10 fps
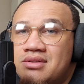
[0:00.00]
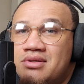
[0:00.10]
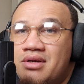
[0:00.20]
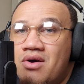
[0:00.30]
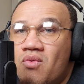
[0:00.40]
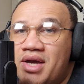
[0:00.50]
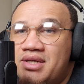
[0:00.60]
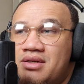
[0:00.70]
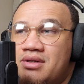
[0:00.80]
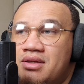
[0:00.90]
no
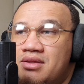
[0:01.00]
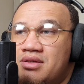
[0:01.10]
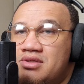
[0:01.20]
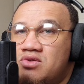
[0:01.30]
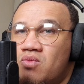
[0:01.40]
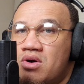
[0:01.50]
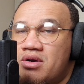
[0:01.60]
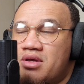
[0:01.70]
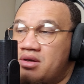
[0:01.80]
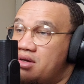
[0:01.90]
way, this is
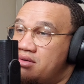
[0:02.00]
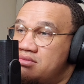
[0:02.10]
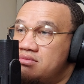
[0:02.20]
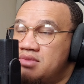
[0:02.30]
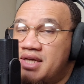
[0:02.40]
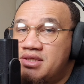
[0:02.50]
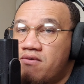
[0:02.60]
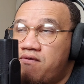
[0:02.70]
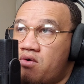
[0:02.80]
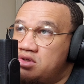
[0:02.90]
working, and that's
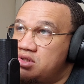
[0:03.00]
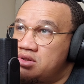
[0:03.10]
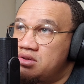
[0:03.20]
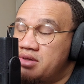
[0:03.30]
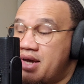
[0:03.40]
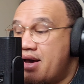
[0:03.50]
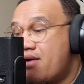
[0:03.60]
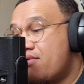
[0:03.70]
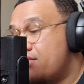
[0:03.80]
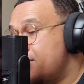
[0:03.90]
unfortunate.
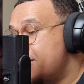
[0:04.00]
Now